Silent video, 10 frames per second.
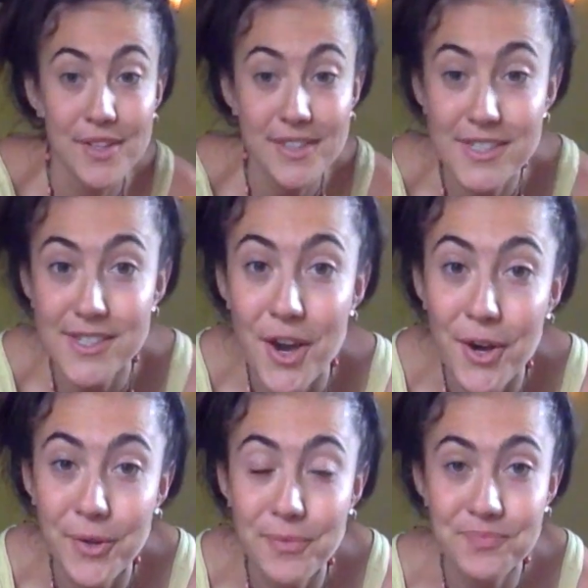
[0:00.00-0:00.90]

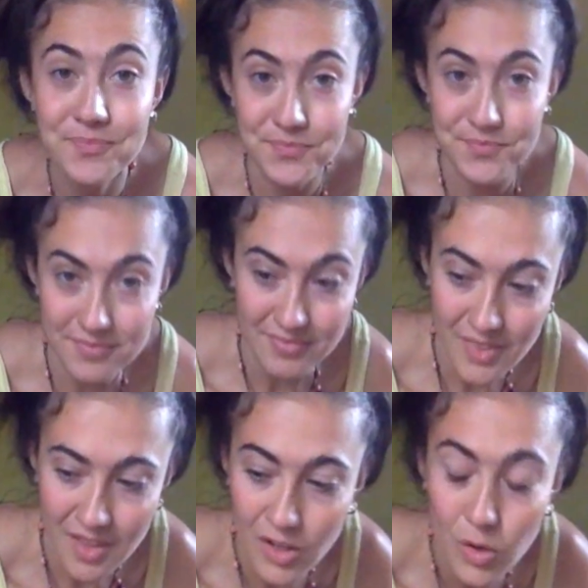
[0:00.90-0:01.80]
So
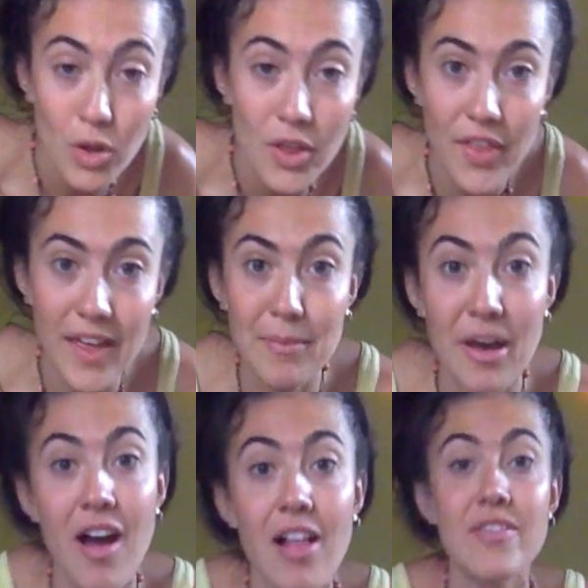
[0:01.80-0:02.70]
the cool thing
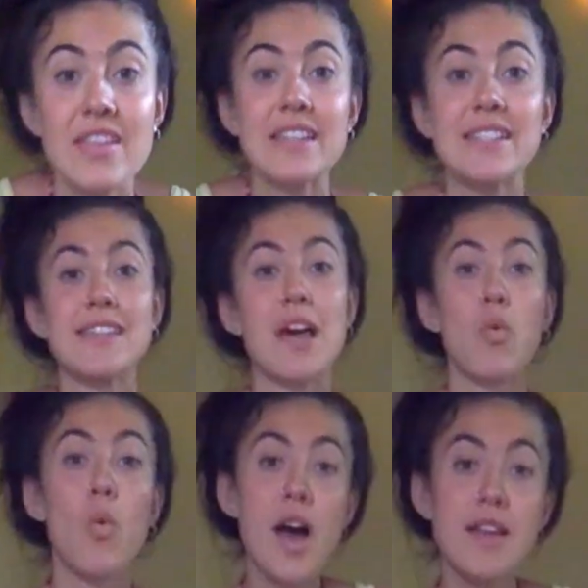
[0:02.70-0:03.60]
about all of these is
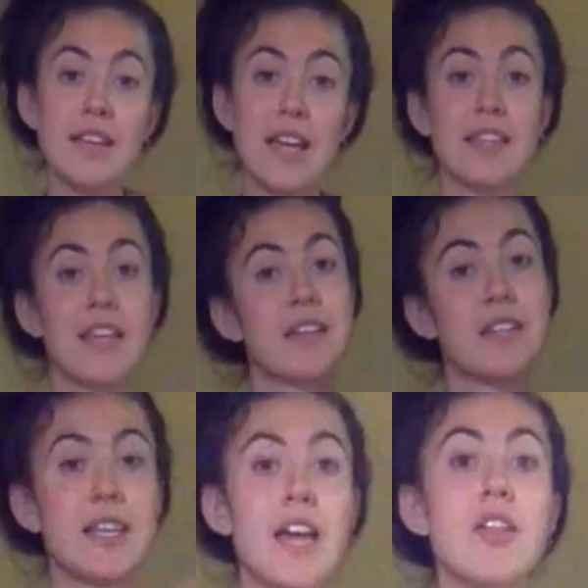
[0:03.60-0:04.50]
that one can lead
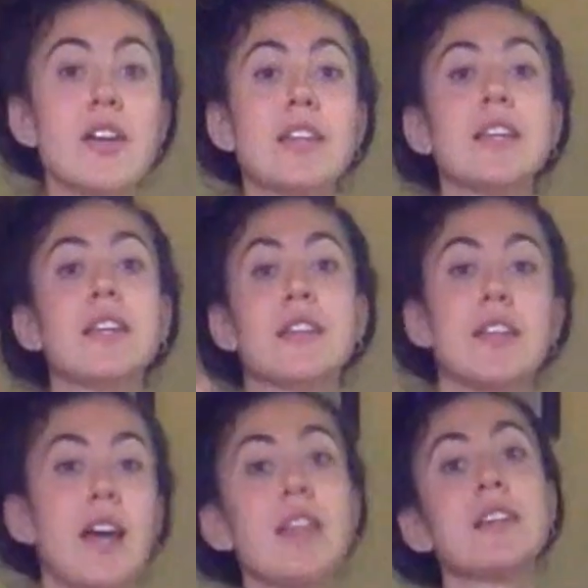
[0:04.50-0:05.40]
into the other, can lead into
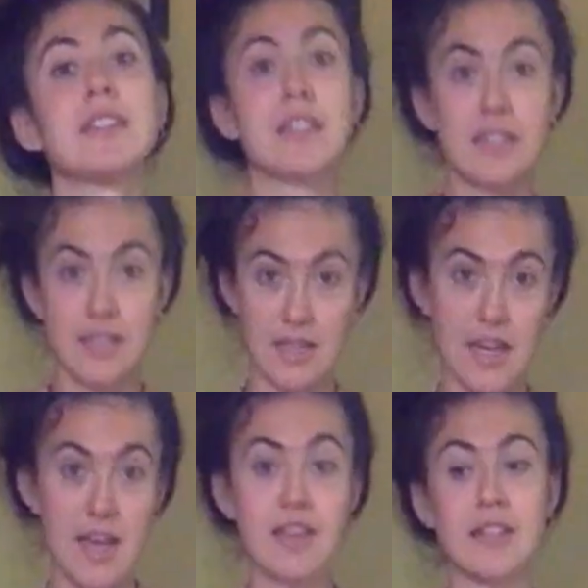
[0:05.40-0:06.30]
the other, can lead into
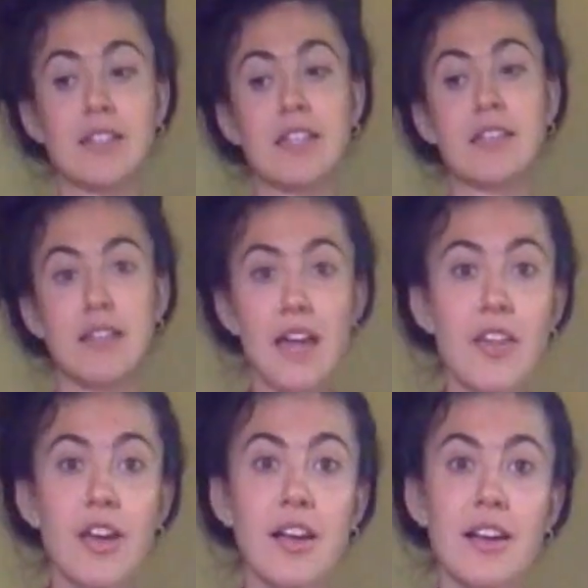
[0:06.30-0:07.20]
the other, can lead into the
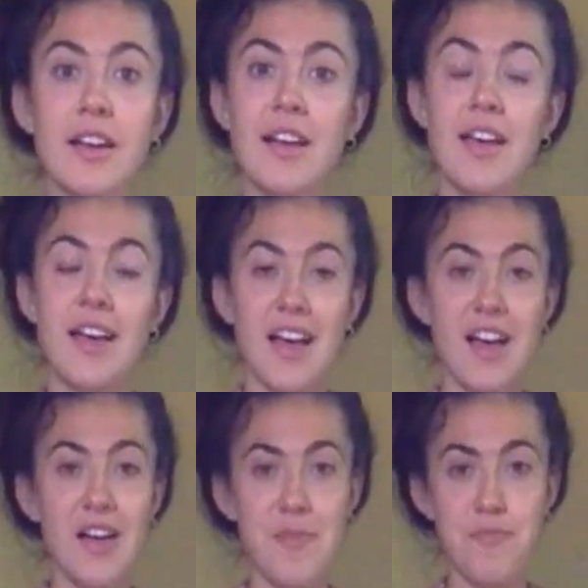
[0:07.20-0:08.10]
other.
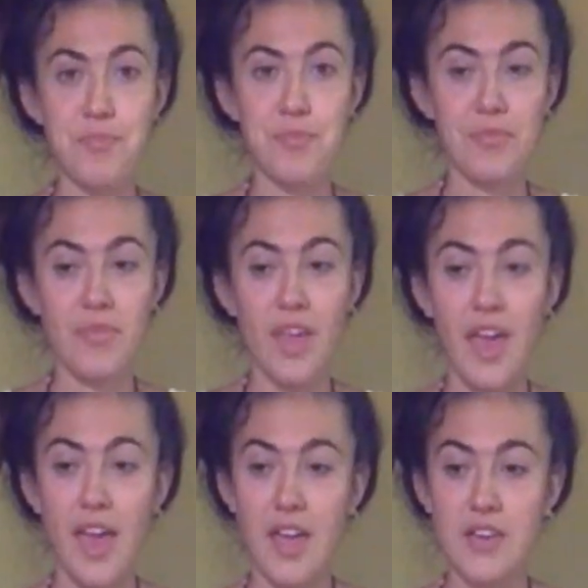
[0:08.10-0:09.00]

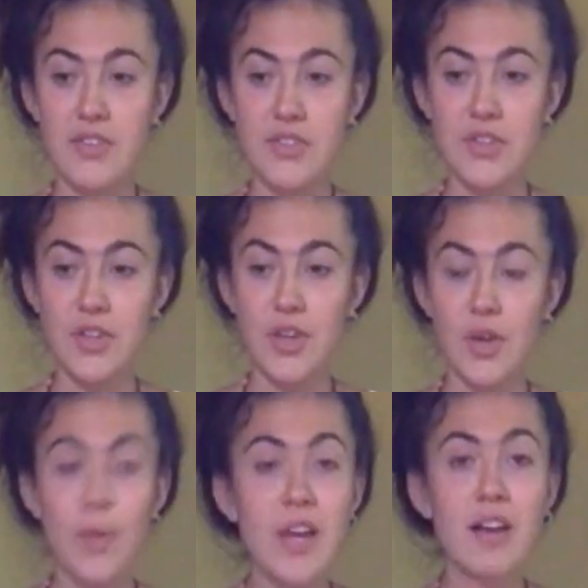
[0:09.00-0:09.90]
And
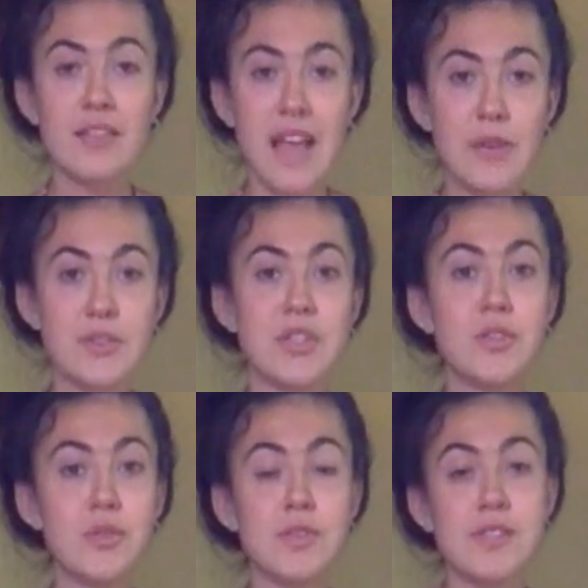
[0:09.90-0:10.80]
we are allowed to
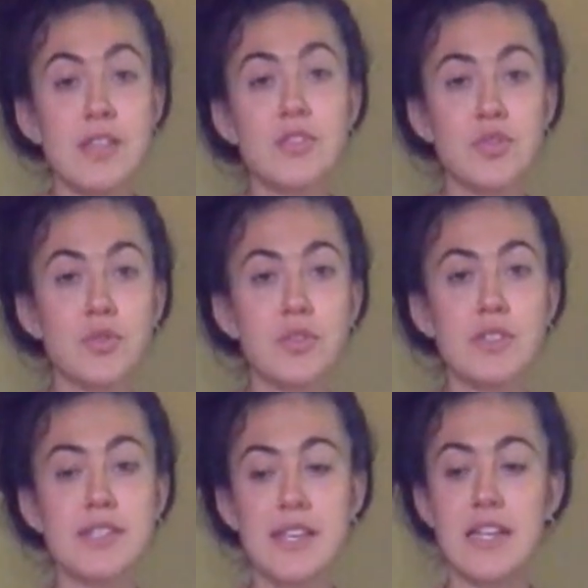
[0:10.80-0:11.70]
use these
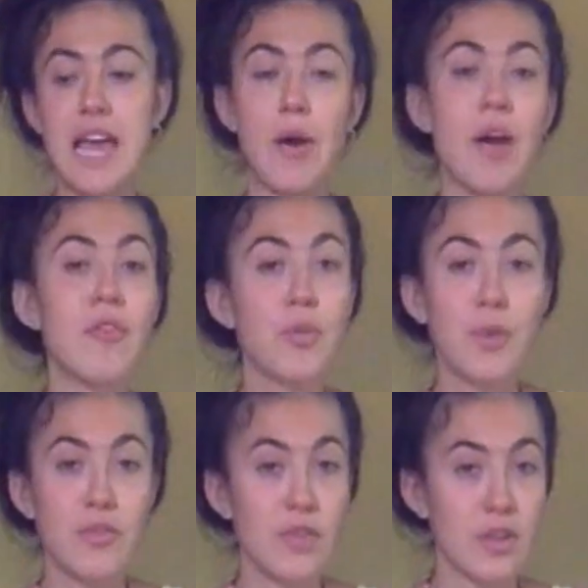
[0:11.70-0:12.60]
tools in however we
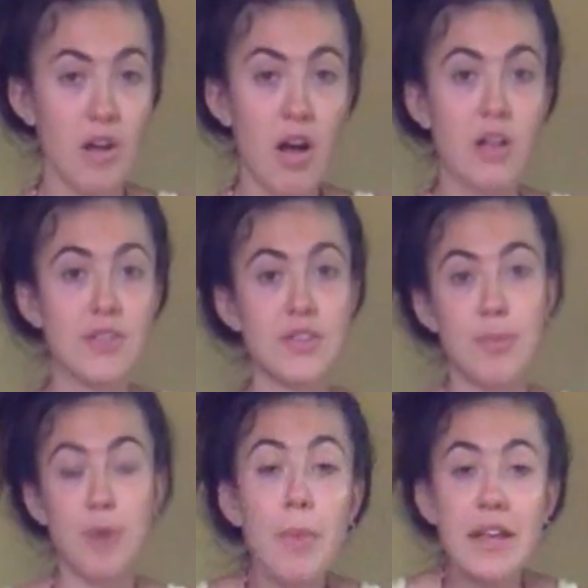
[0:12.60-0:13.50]
feel called in the
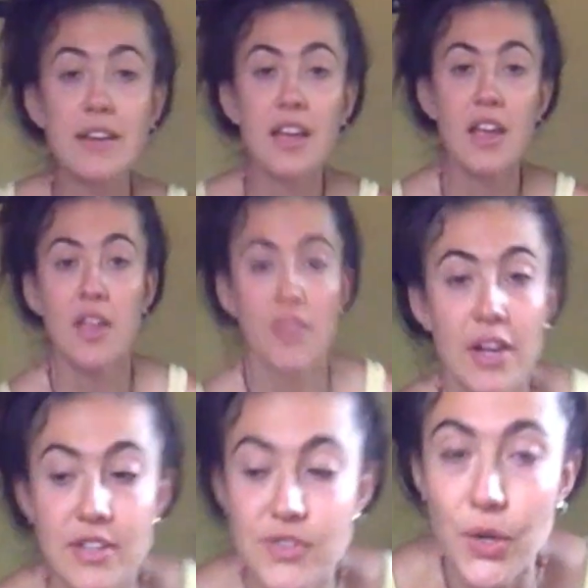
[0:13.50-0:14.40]
moment. There
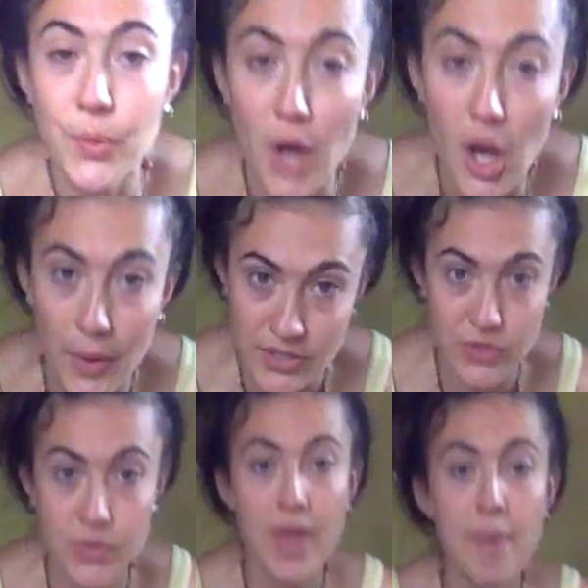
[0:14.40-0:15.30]
is no wrong way to
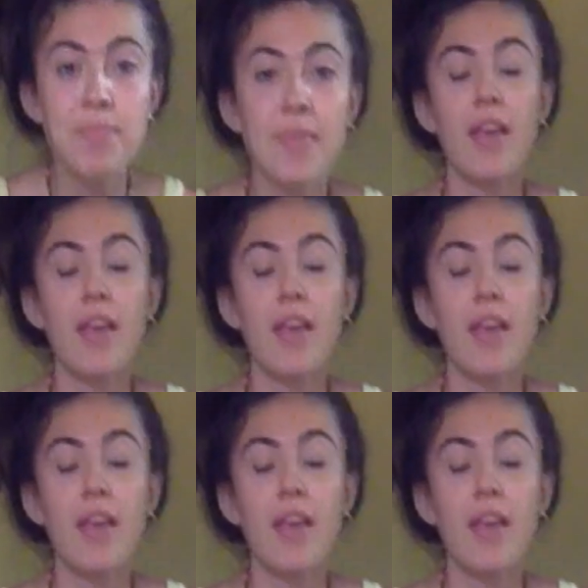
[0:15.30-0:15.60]
do them.